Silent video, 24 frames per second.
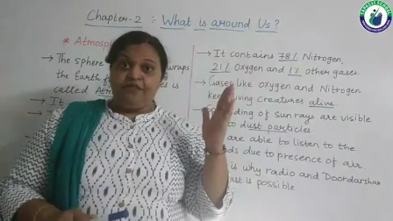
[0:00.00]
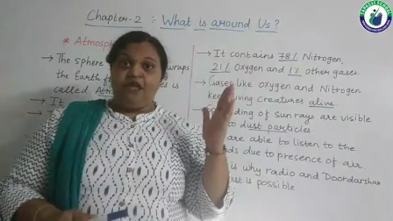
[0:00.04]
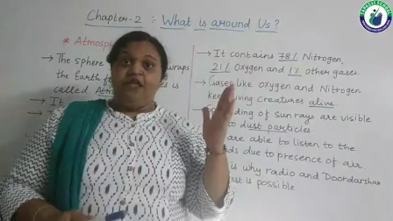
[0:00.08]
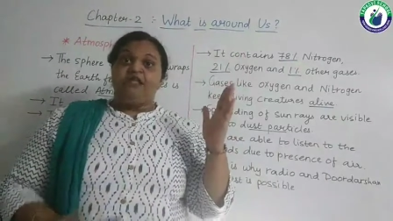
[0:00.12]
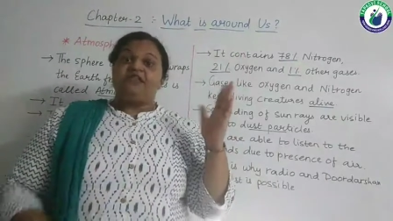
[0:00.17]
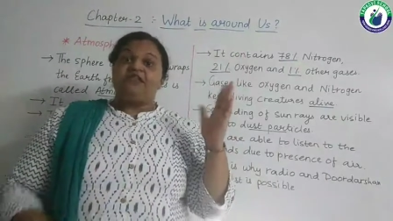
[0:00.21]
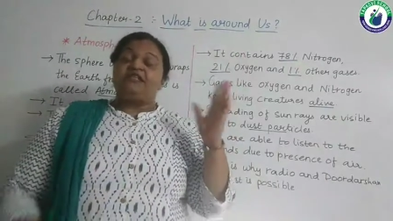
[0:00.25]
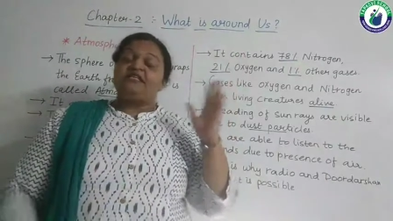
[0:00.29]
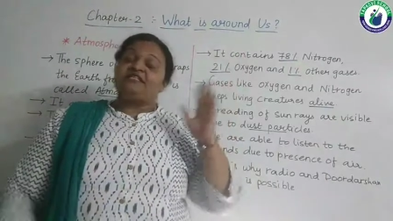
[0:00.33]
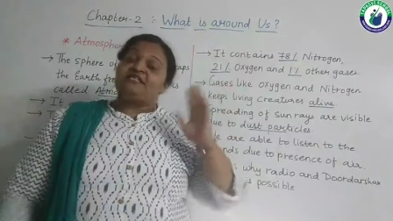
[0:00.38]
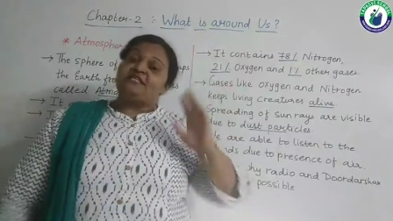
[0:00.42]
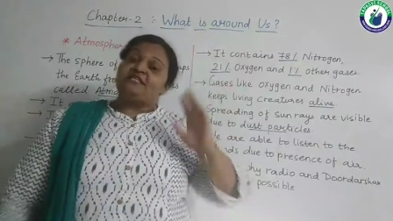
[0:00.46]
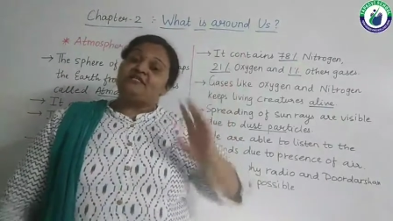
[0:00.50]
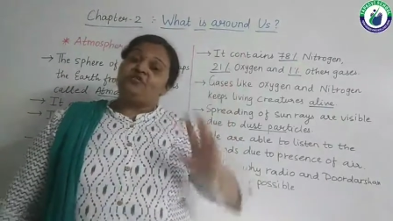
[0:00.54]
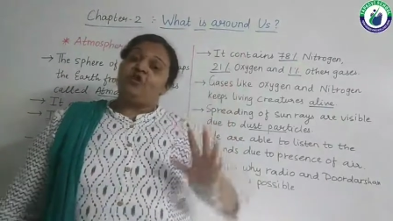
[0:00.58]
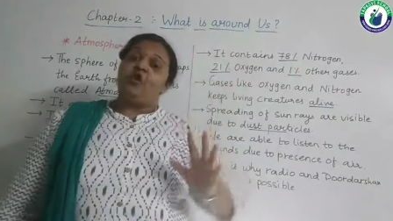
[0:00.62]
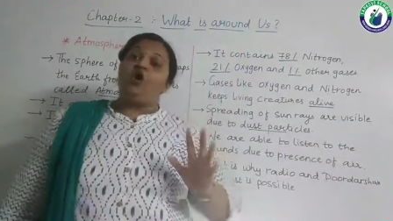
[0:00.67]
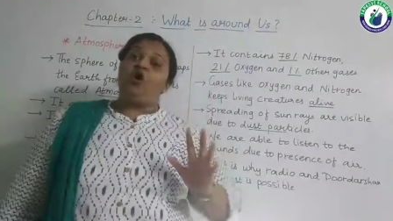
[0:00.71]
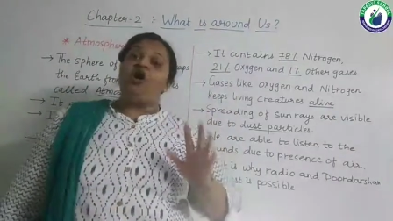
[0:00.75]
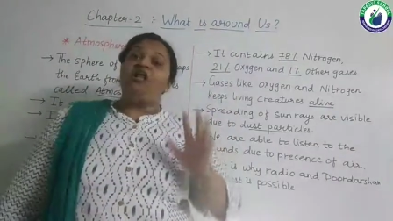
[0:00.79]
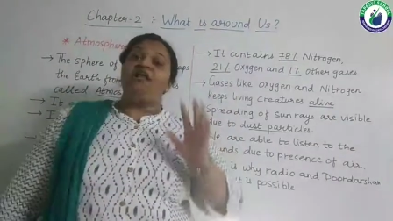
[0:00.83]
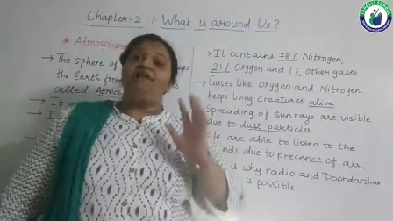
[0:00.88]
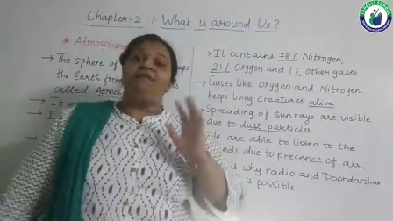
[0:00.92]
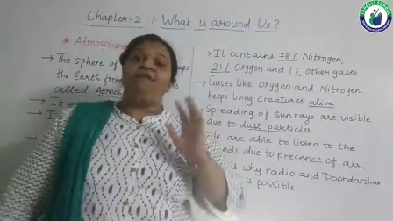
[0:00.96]
This is
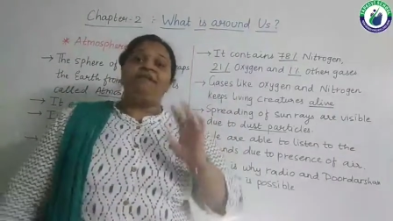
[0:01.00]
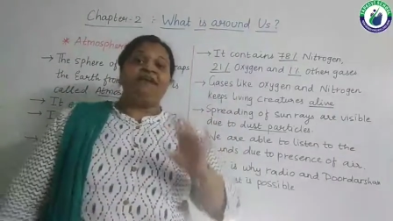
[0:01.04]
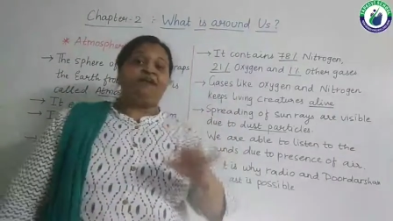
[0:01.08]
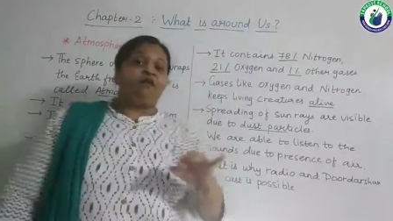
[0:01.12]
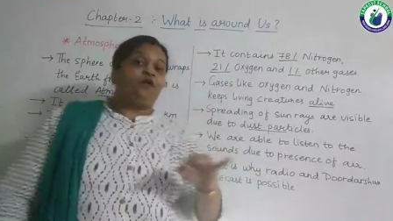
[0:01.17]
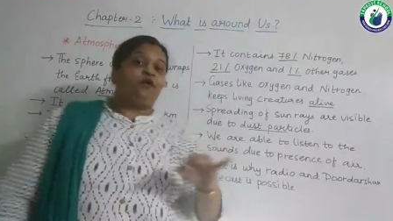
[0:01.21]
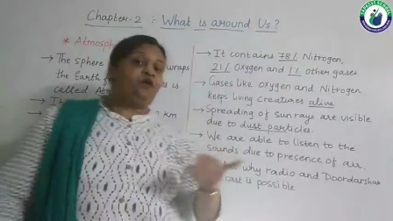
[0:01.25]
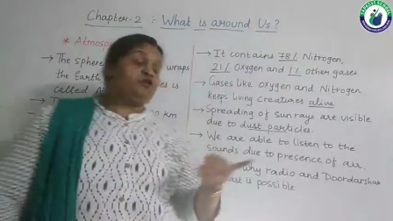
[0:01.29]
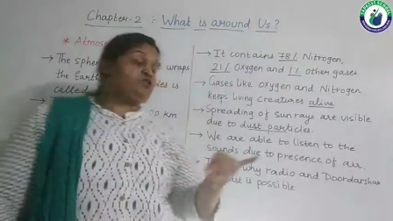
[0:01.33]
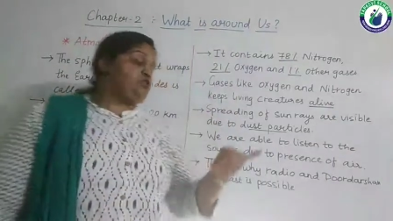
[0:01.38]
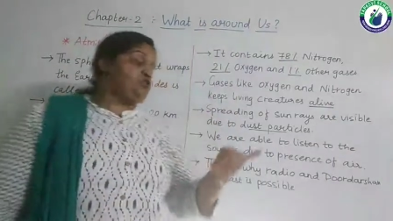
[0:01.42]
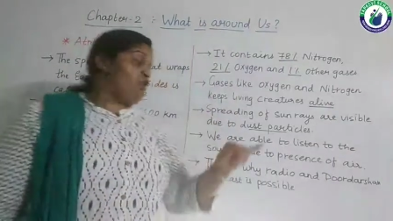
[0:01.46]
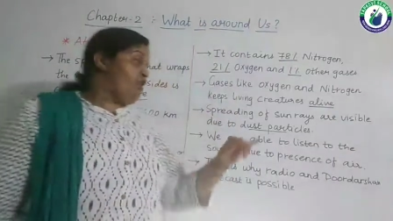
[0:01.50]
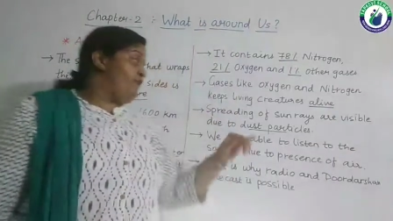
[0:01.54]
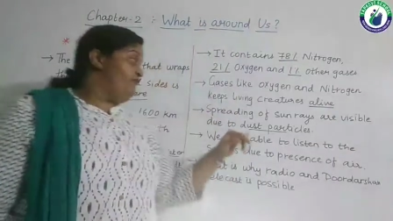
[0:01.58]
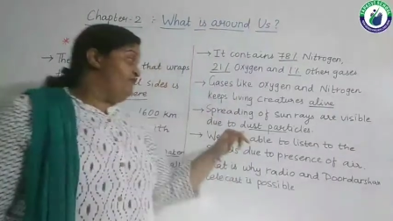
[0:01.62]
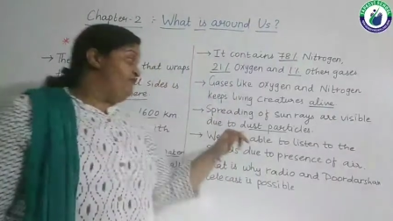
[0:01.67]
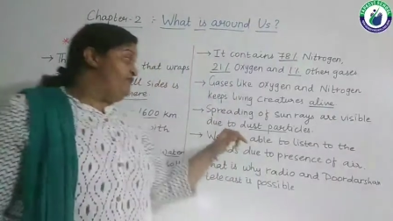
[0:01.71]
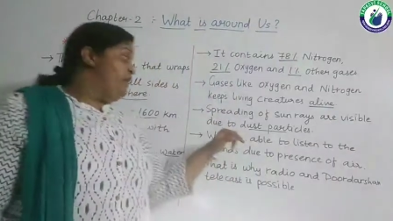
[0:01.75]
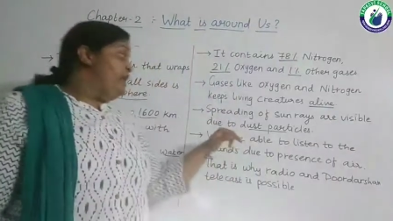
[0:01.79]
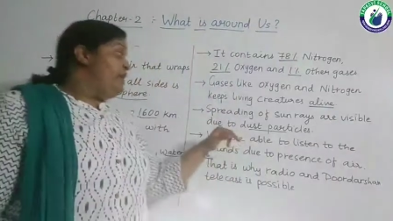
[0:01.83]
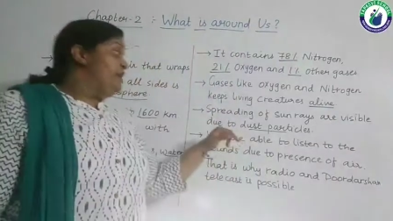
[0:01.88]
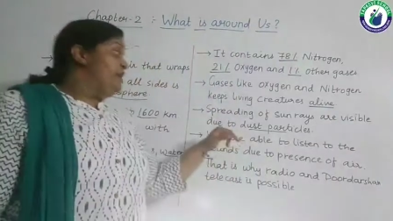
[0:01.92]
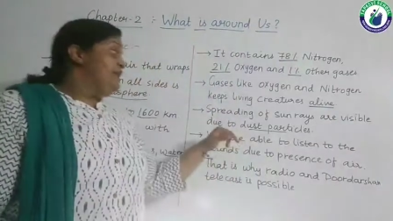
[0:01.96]
all because
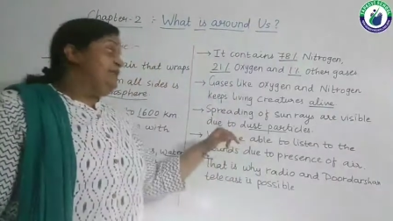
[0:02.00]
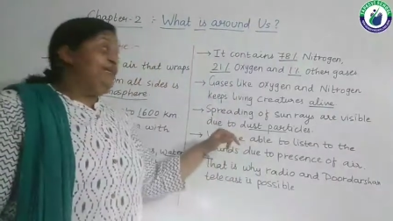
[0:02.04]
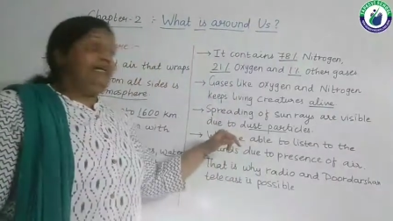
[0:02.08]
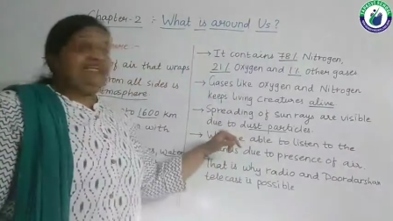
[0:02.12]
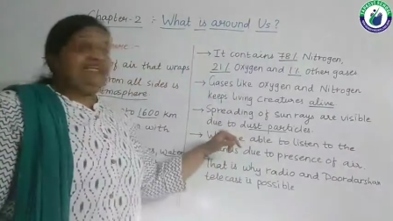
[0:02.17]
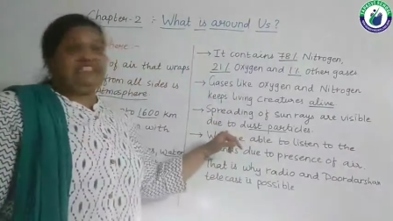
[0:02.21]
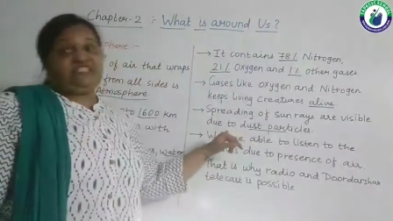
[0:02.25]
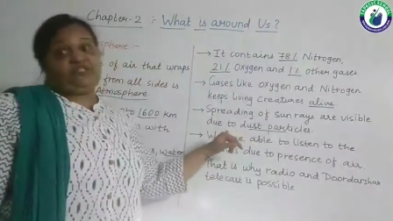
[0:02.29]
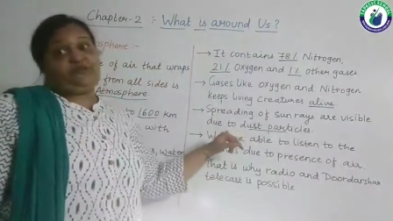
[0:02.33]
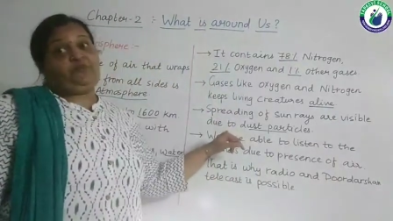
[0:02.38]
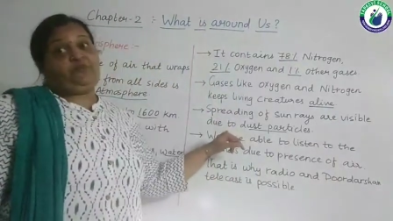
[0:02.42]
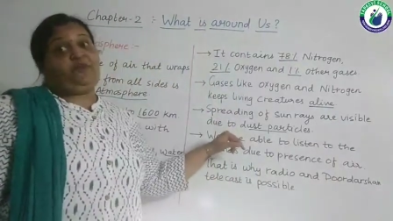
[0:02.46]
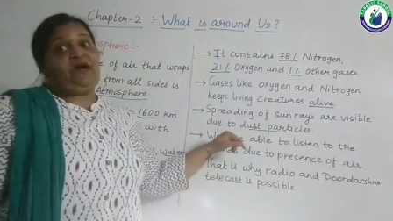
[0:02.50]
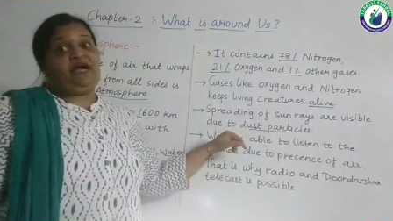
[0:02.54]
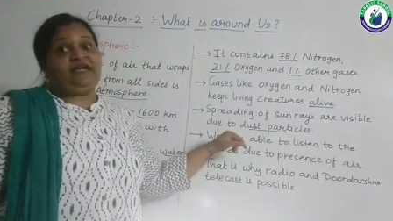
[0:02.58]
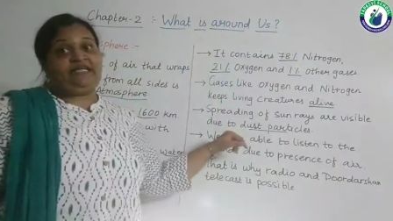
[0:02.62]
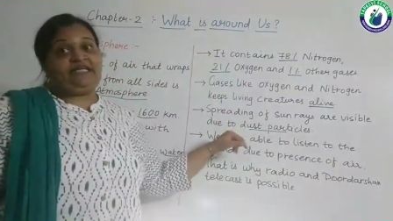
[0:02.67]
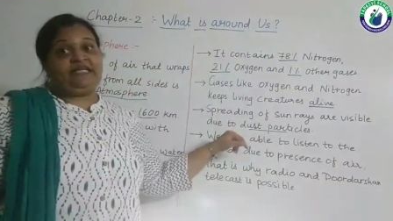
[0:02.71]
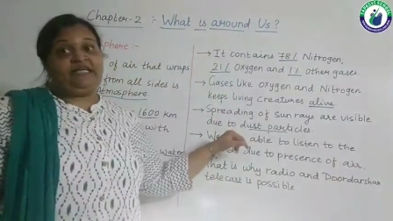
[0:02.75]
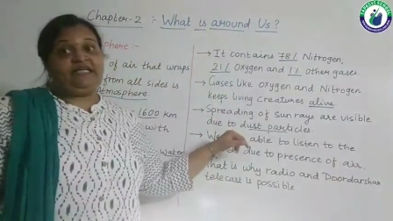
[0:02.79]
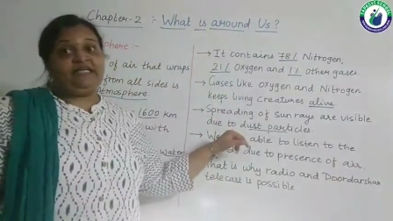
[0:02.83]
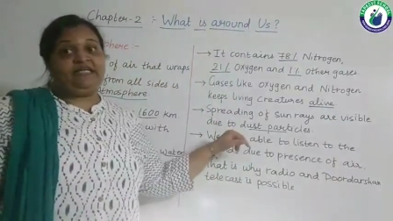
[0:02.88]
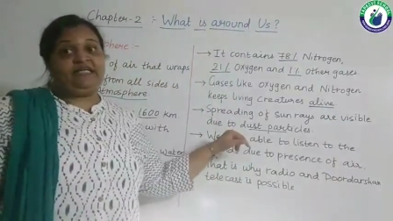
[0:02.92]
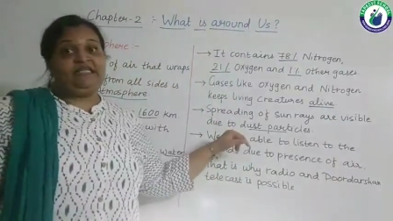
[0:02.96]
of dust
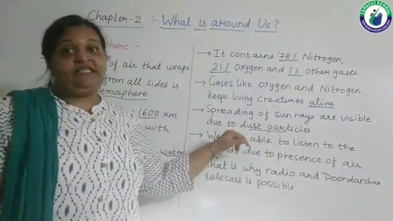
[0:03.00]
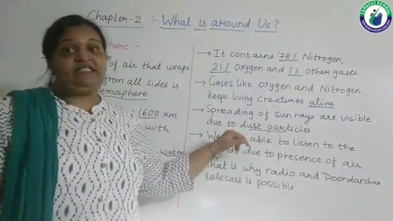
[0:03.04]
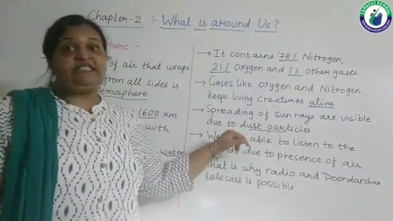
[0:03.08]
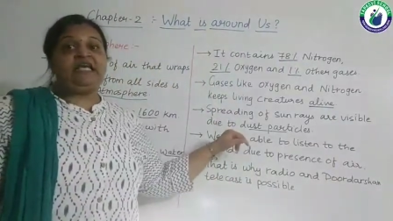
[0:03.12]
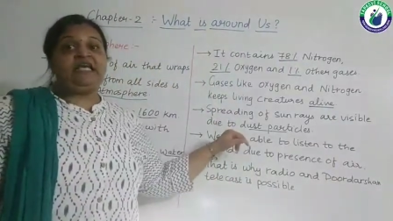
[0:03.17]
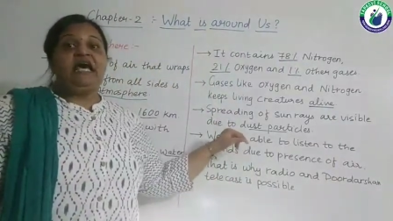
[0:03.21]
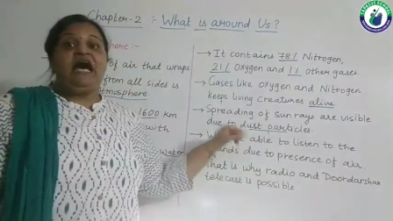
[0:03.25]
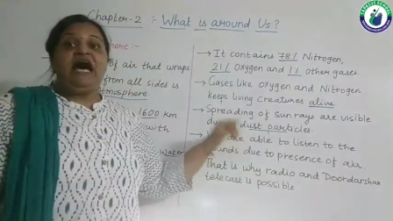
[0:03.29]
particles